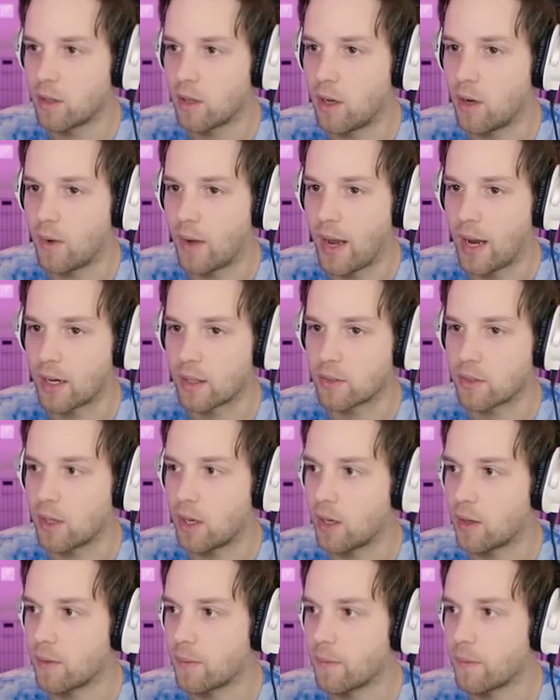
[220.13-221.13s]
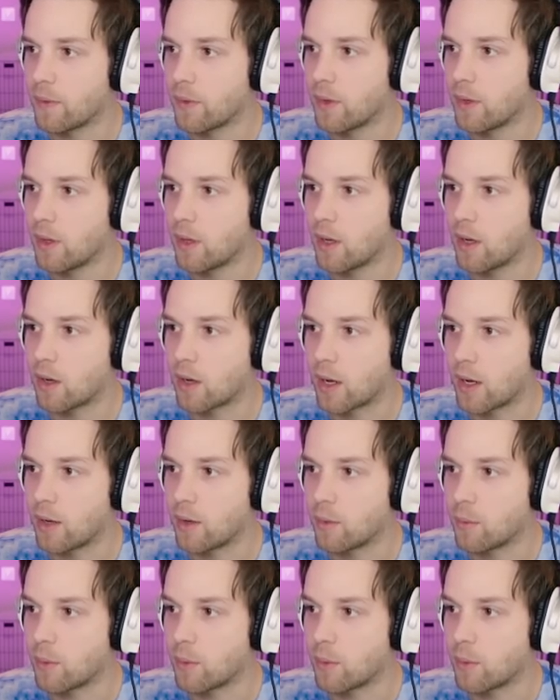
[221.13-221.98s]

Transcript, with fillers: Oh, hex, yeah. Okay,